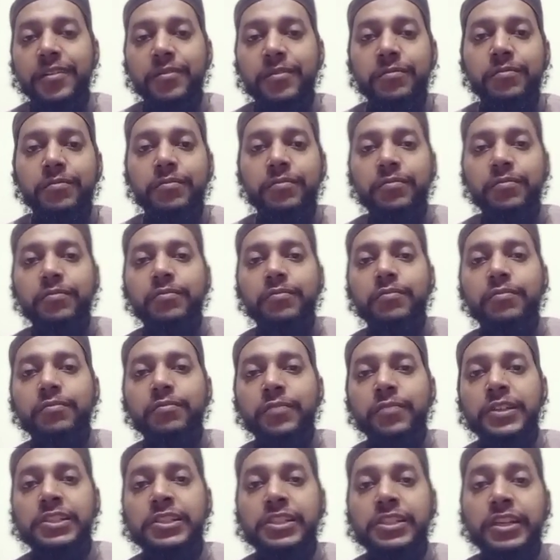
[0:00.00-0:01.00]
But
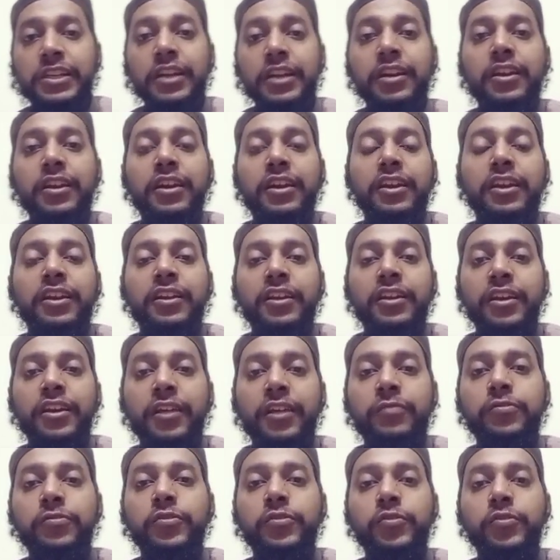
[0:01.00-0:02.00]
still, if
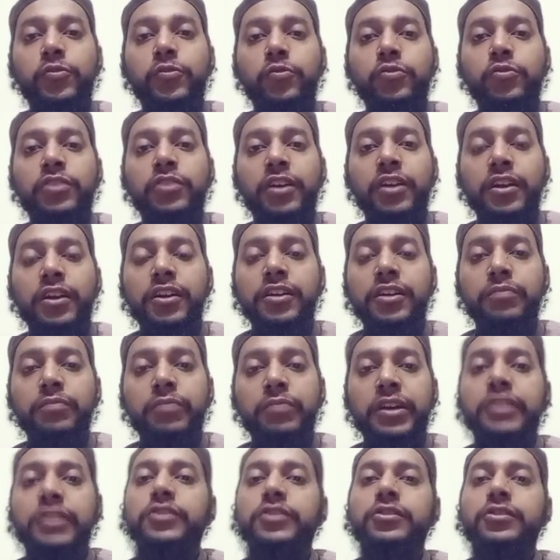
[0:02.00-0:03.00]
you cannot manage
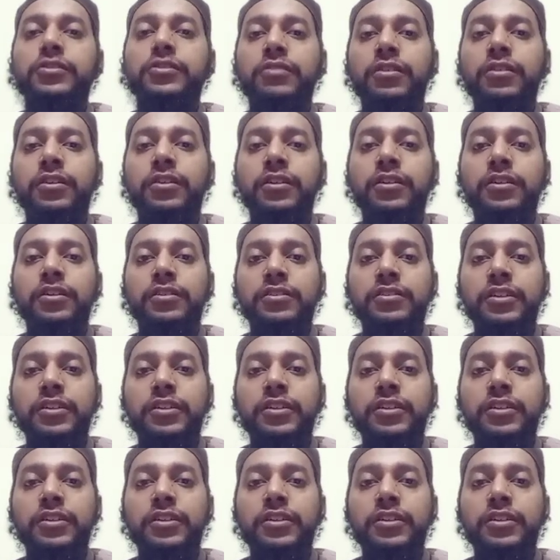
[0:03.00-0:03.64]
the time,